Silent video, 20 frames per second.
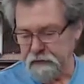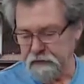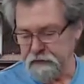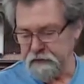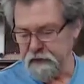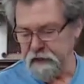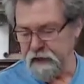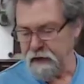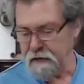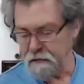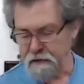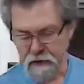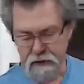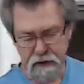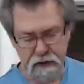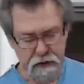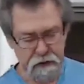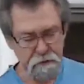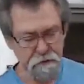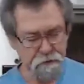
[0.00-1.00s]
The
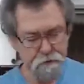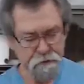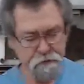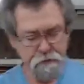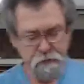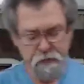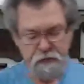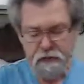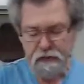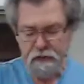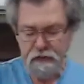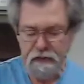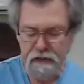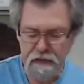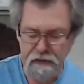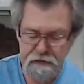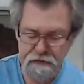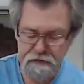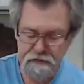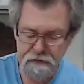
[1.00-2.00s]
CMT
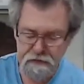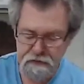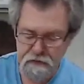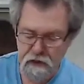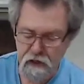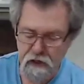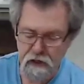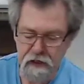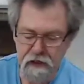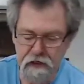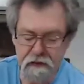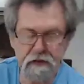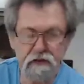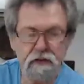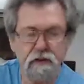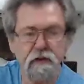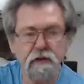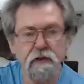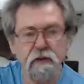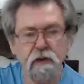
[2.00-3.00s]
is
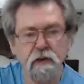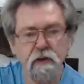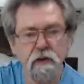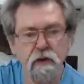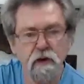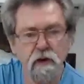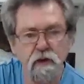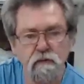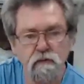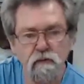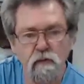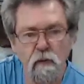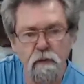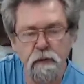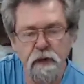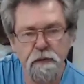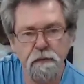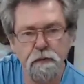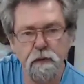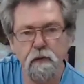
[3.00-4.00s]
designed for
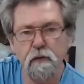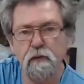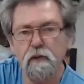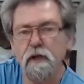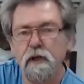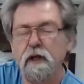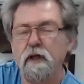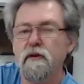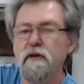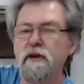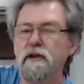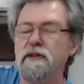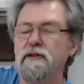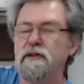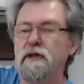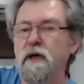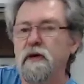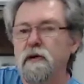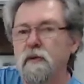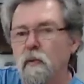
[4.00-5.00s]
people
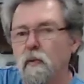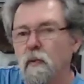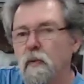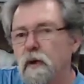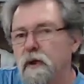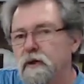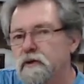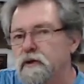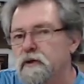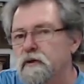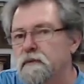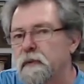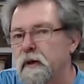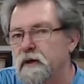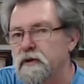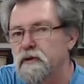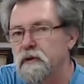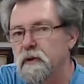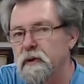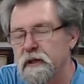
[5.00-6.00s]
that don't want to do
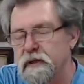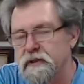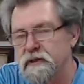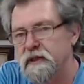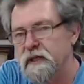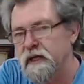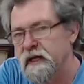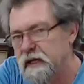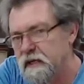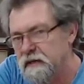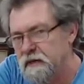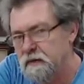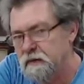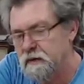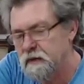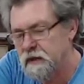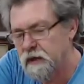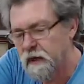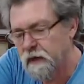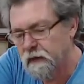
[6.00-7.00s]
box joints. These are
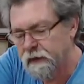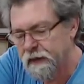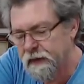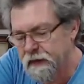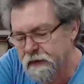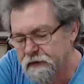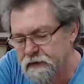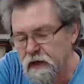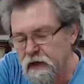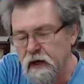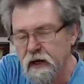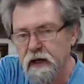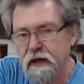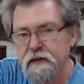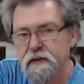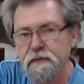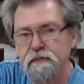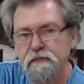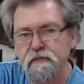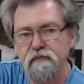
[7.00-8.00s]
totally
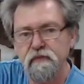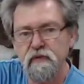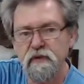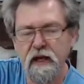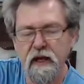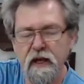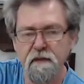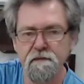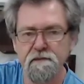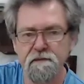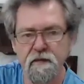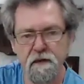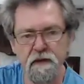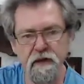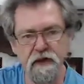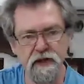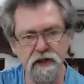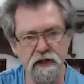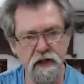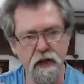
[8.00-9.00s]
designed to have
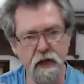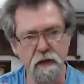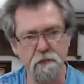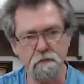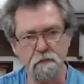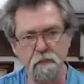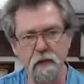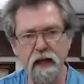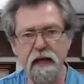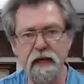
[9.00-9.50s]
very sharp